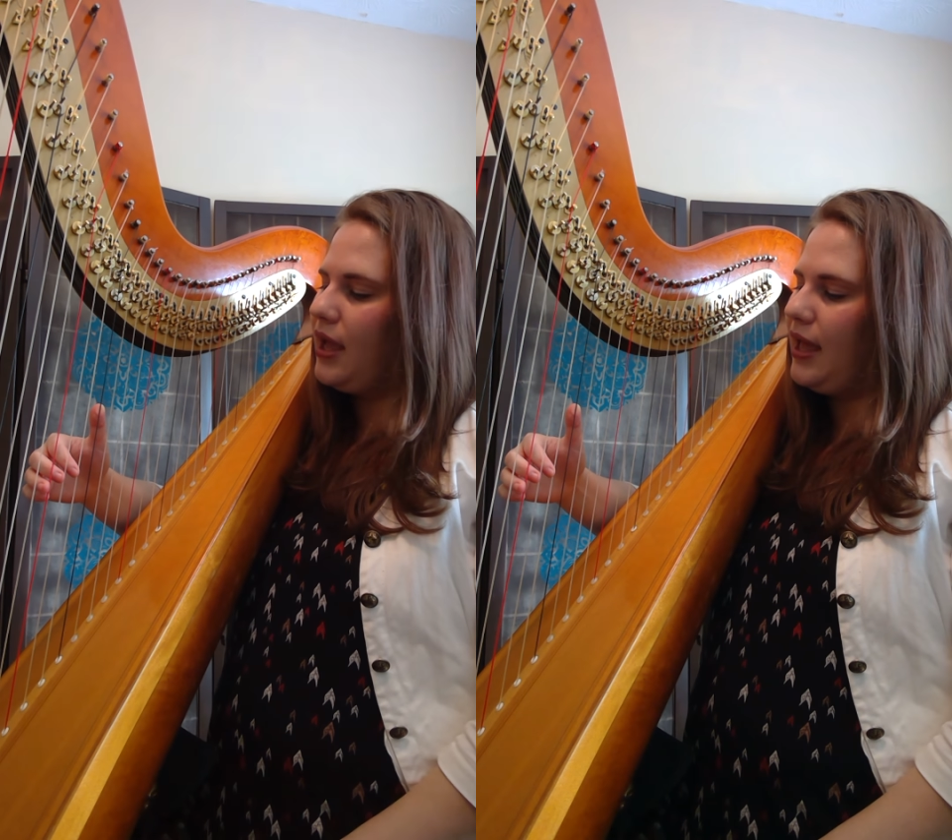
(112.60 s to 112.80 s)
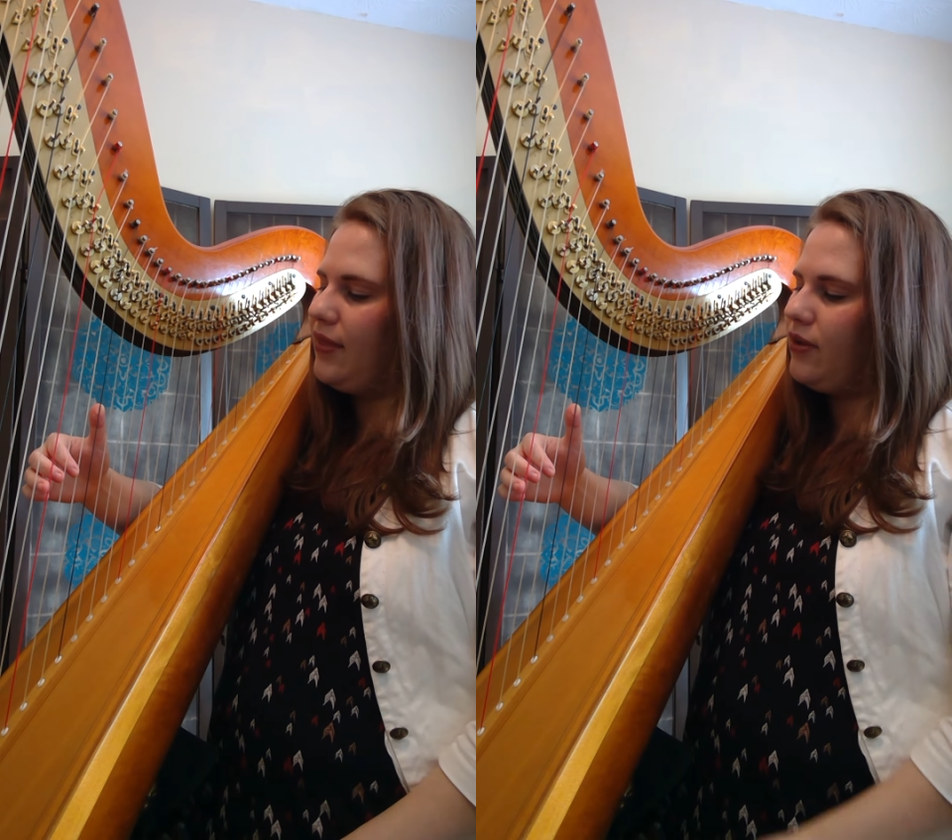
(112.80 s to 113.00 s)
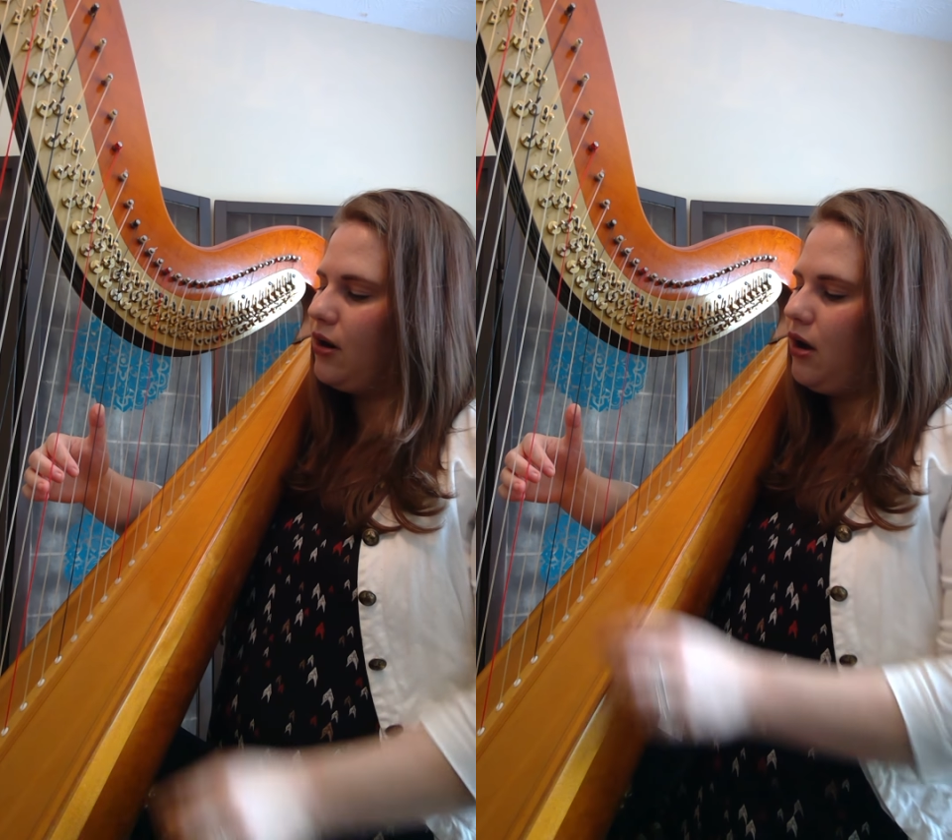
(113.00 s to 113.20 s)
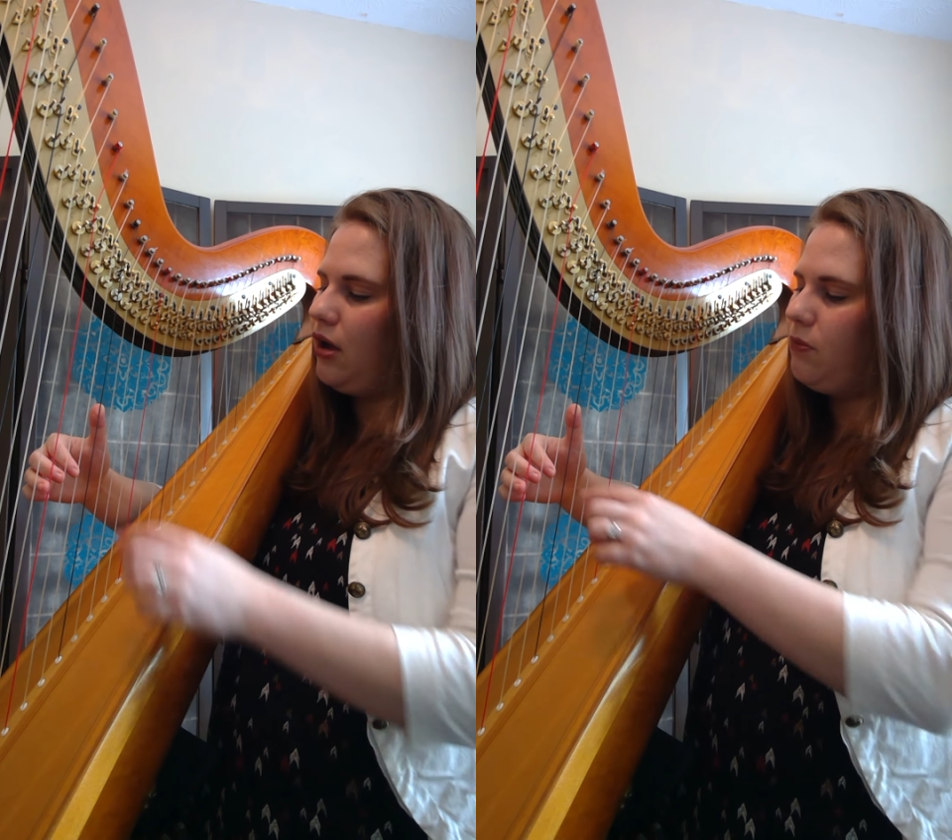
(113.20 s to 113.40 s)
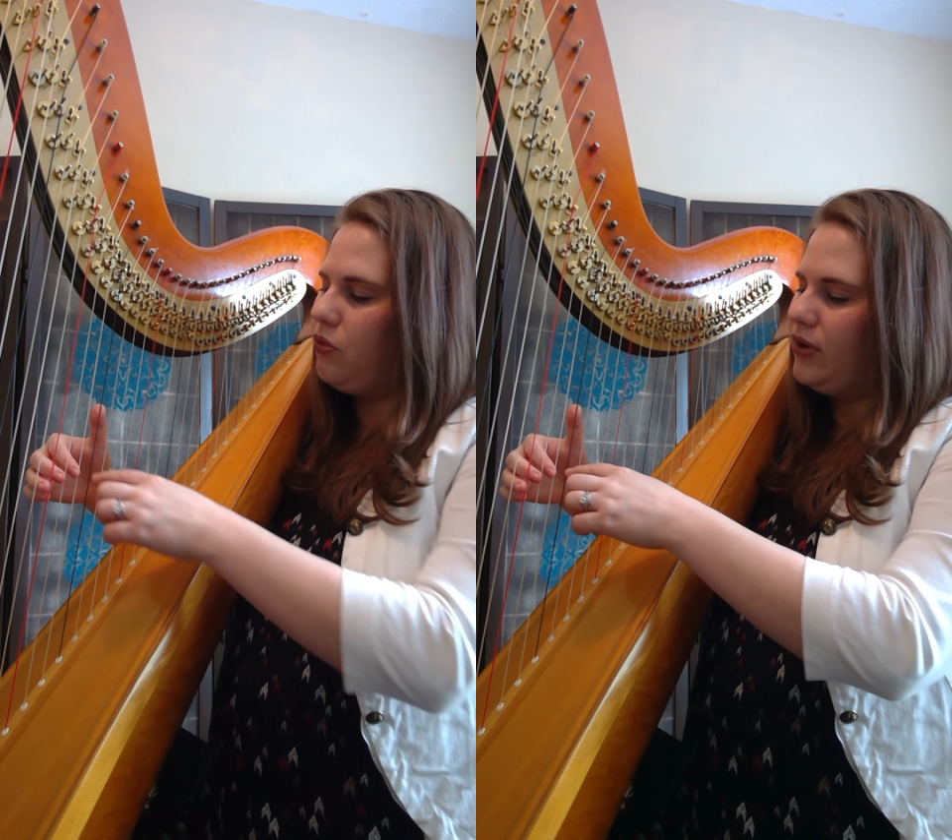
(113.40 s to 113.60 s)
And they're
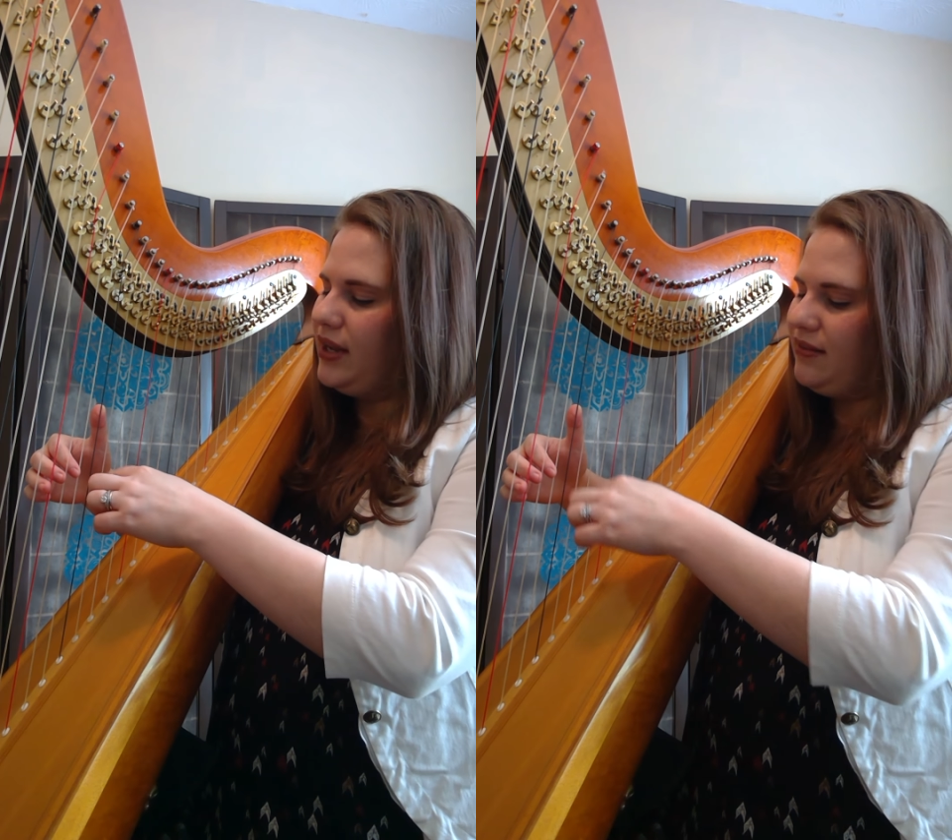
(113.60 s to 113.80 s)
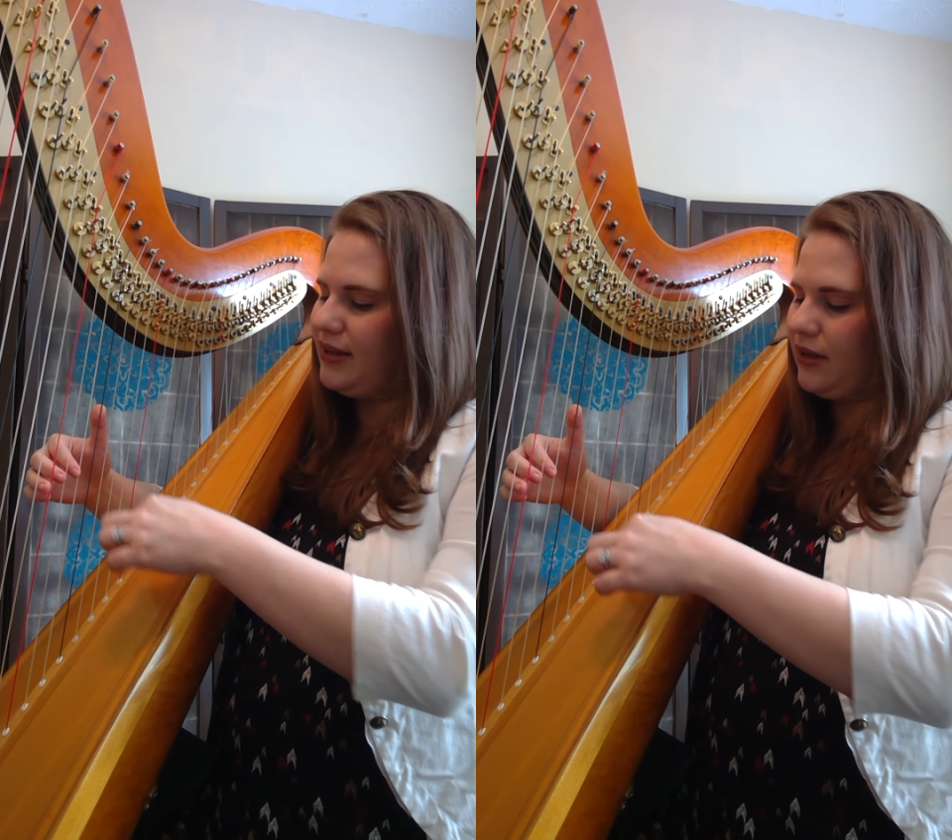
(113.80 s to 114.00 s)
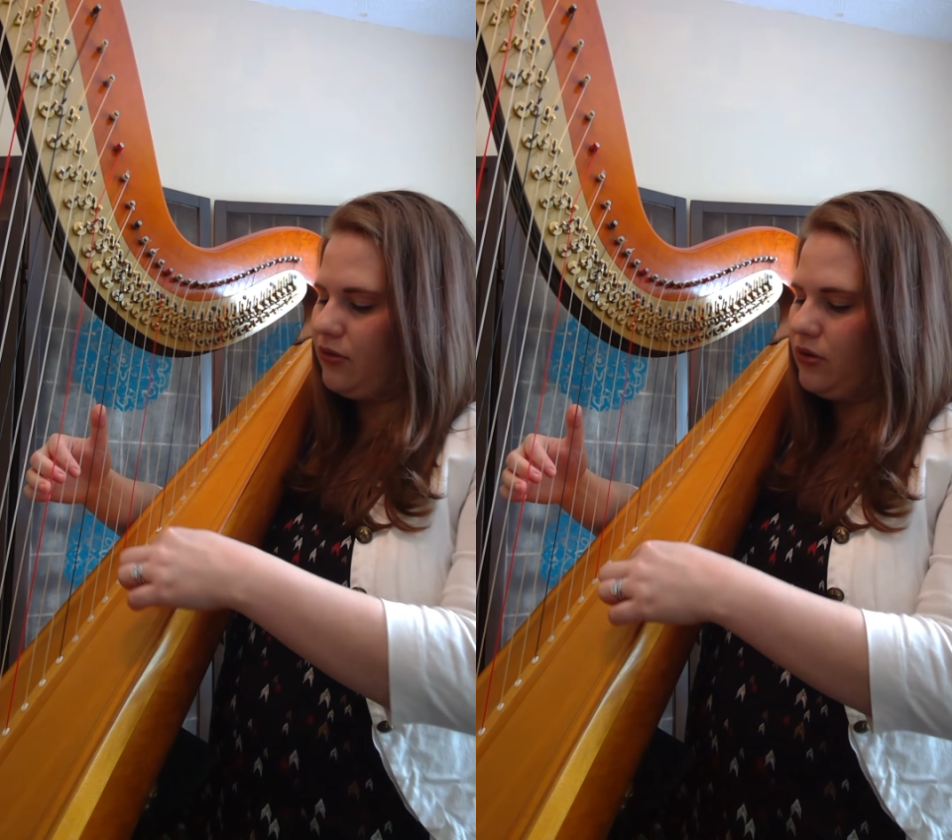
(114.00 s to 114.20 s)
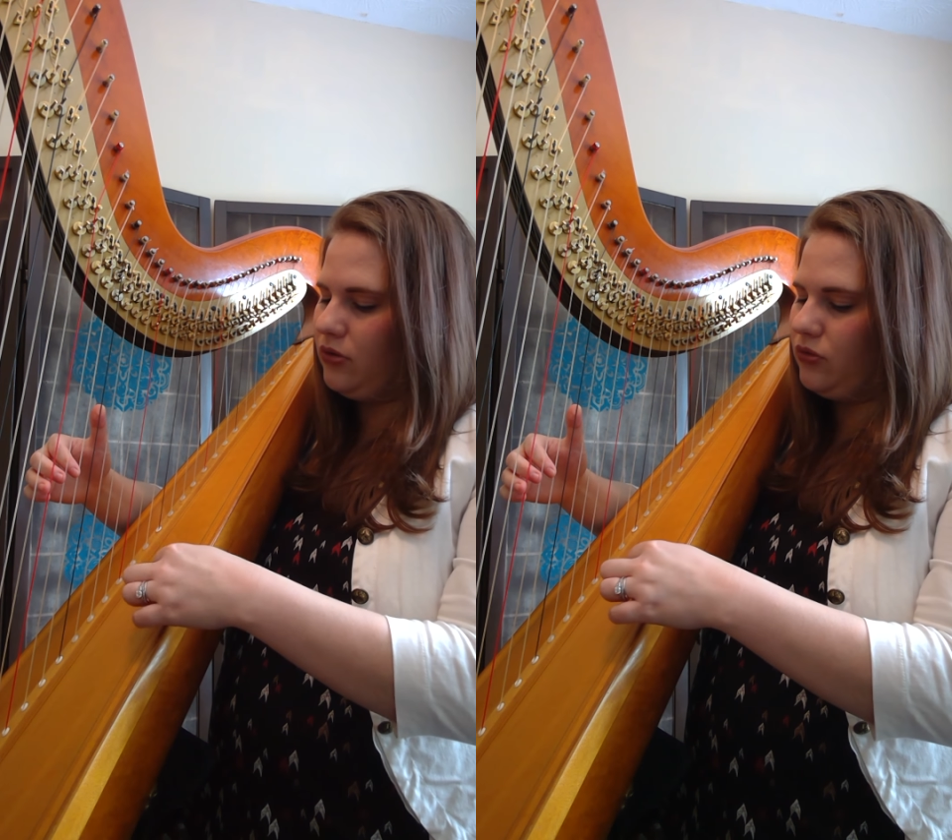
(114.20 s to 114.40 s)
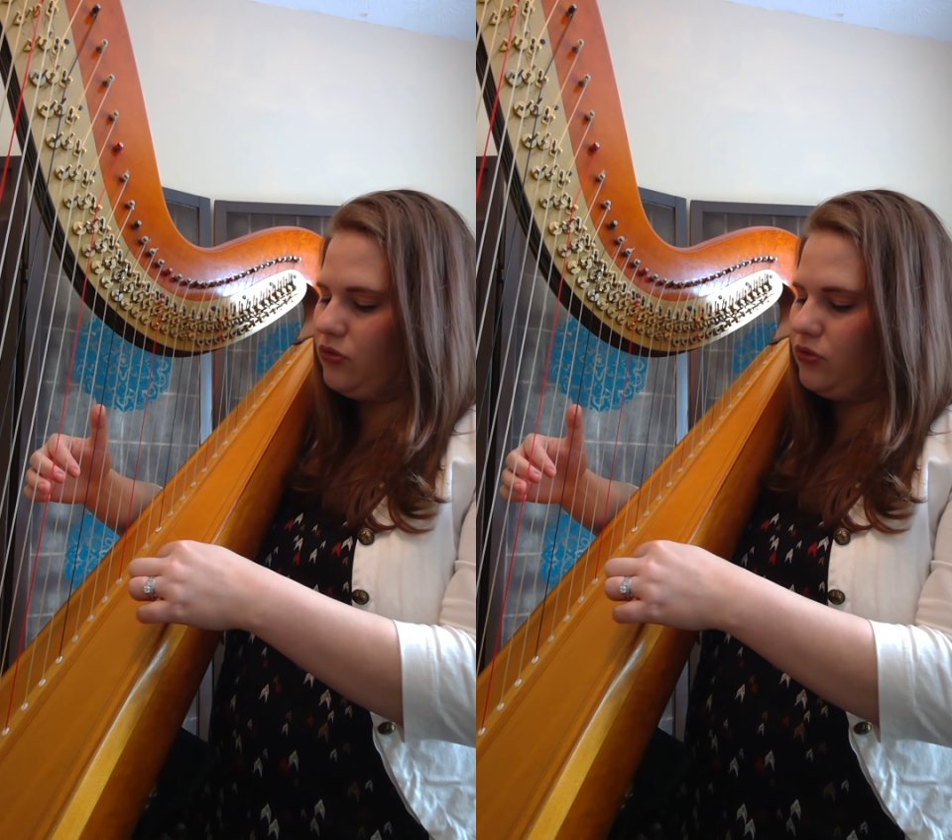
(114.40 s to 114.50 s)
all pointing down